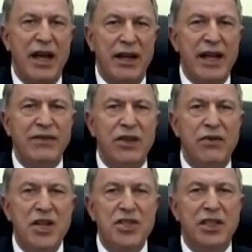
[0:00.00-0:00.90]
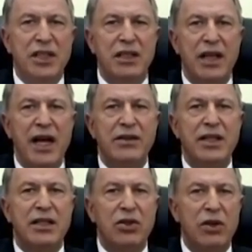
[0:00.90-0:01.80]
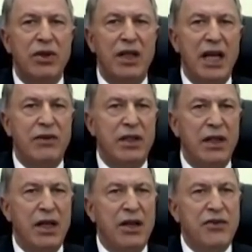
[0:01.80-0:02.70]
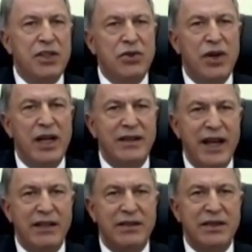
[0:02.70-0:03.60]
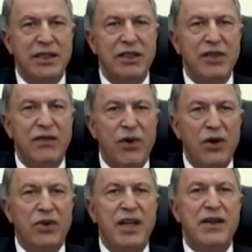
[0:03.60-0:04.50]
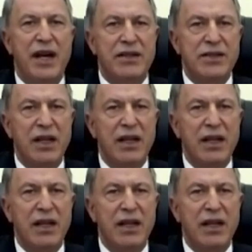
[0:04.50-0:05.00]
at the regional and the global level require that we further enhance